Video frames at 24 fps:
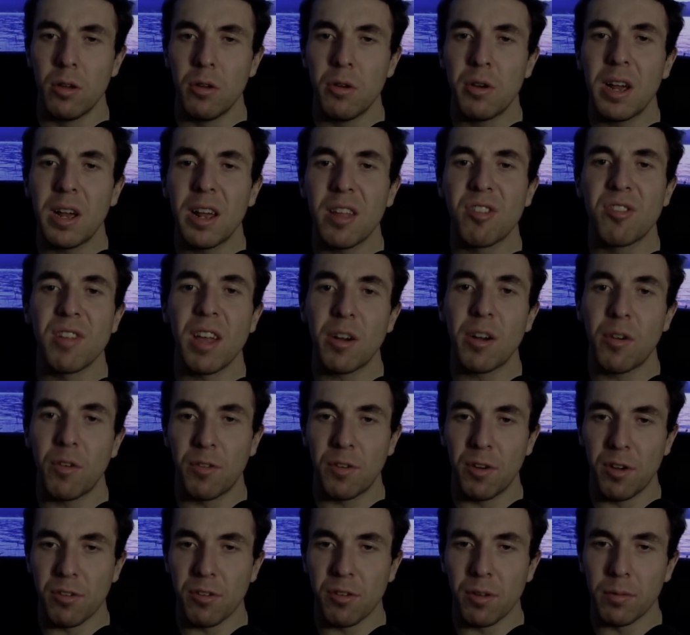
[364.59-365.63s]
You got to
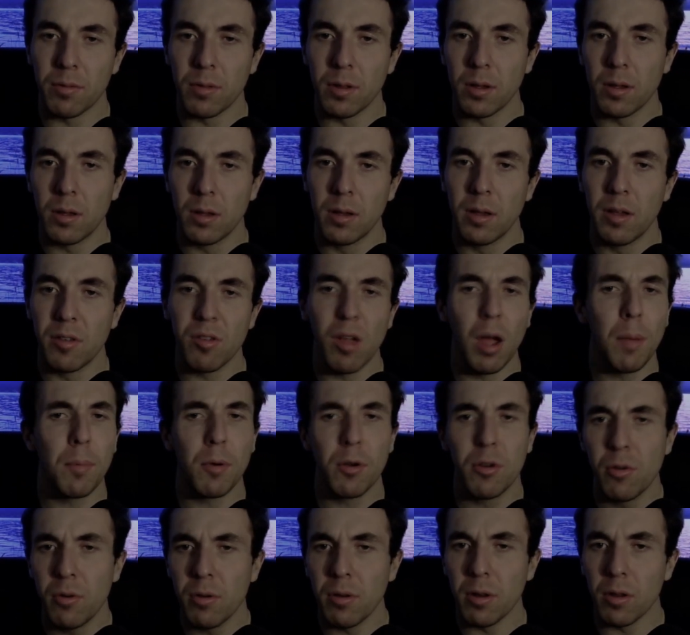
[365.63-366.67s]
sacrifice something. It's
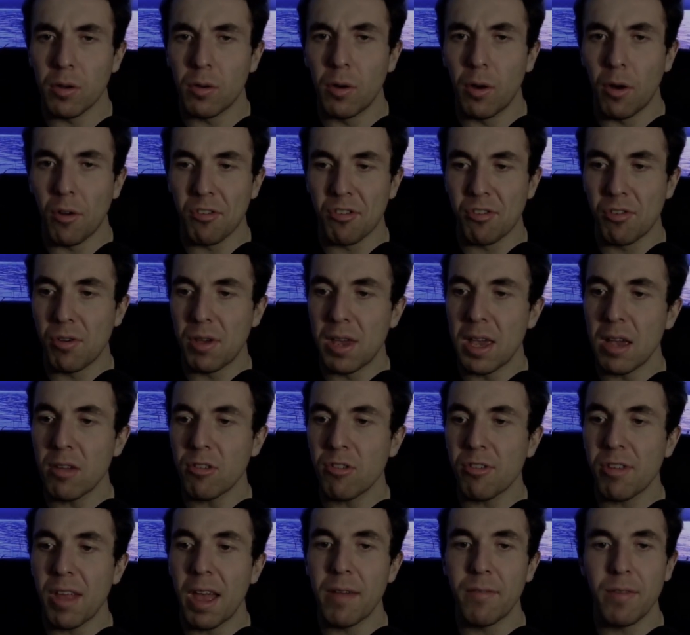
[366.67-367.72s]
opportunity cost. You can't
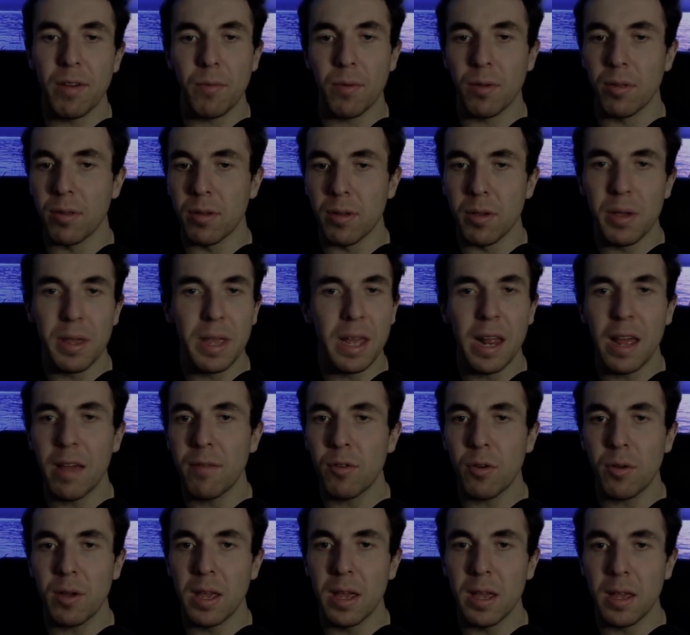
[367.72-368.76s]
just have everything. You can't
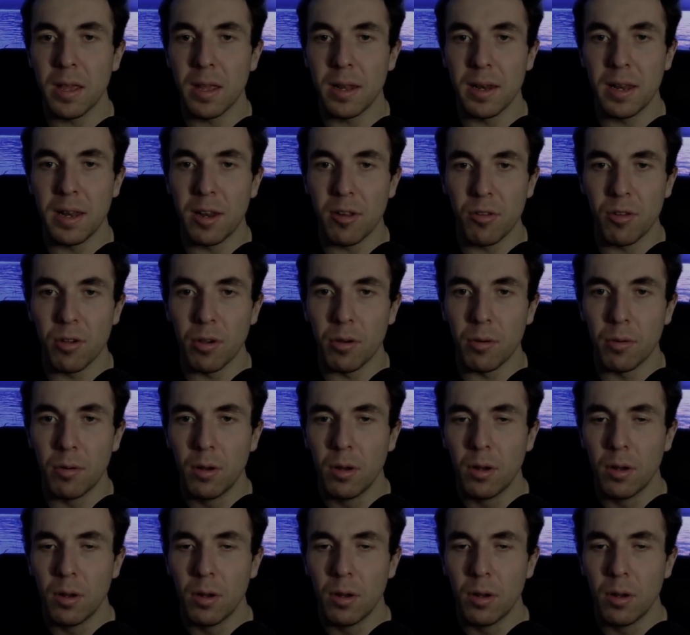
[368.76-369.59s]
have your cake and eat it too.